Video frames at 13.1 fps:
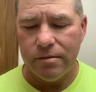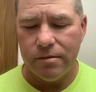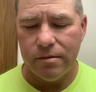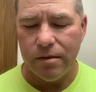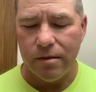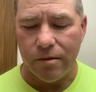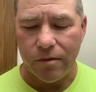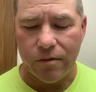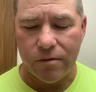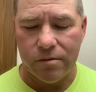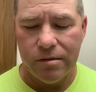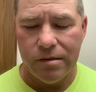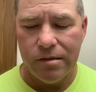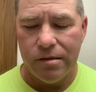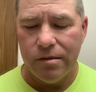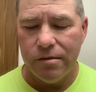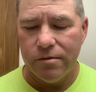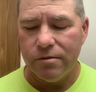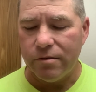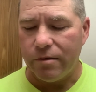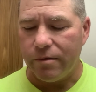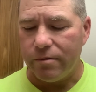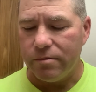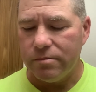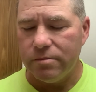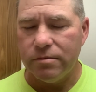and all. So,
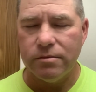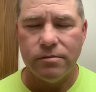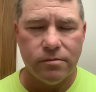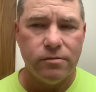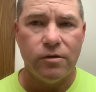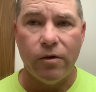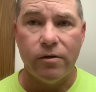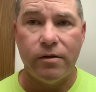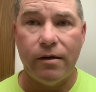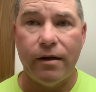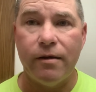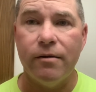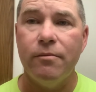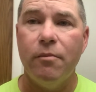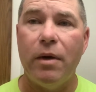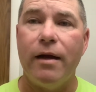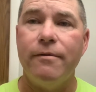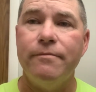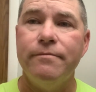talk to you later. Bye.